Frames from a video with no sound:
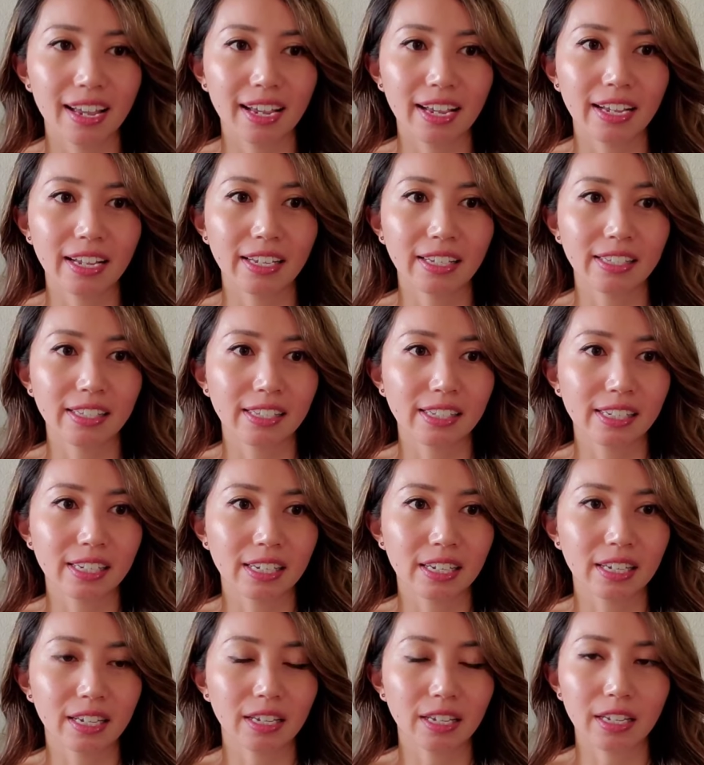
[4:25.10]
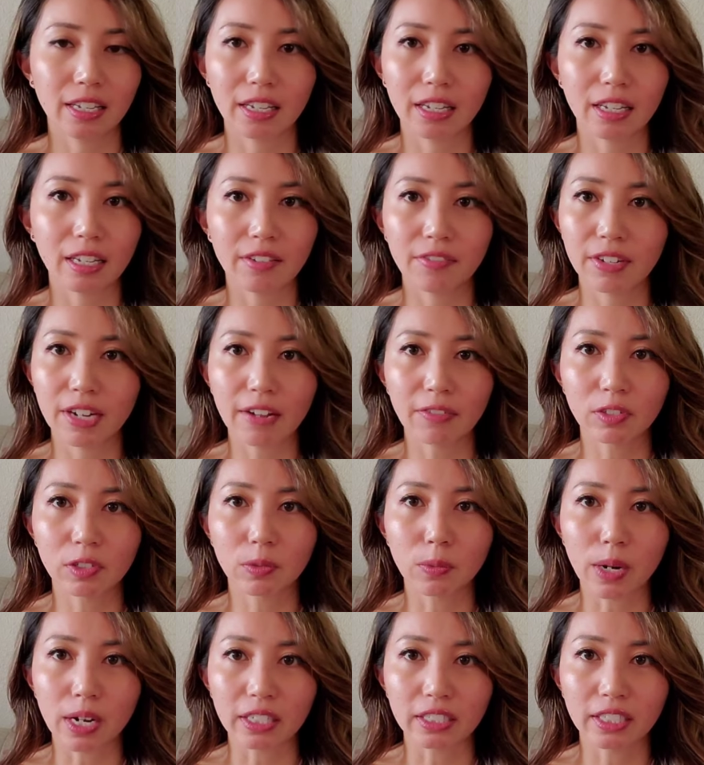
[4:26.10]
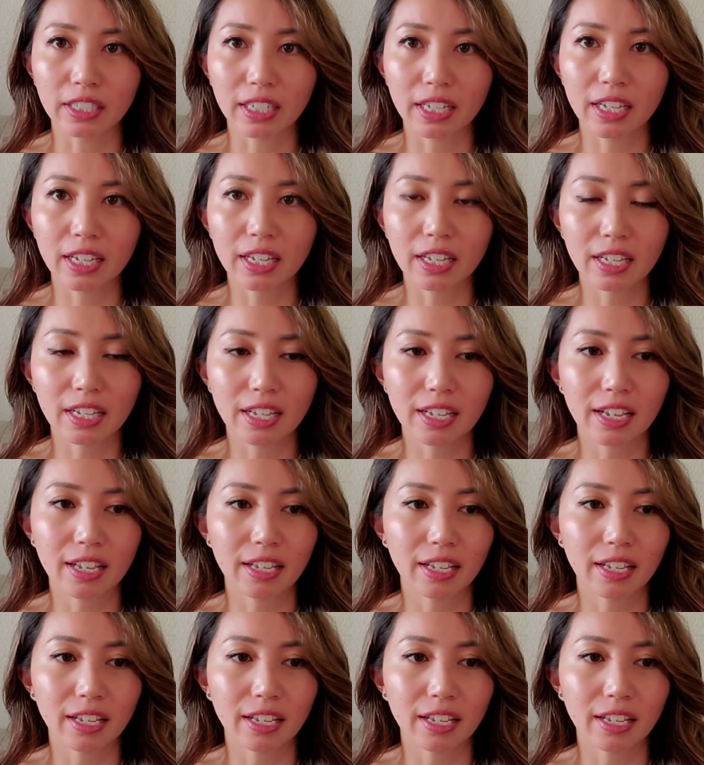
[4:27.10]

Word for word: and even after washing it,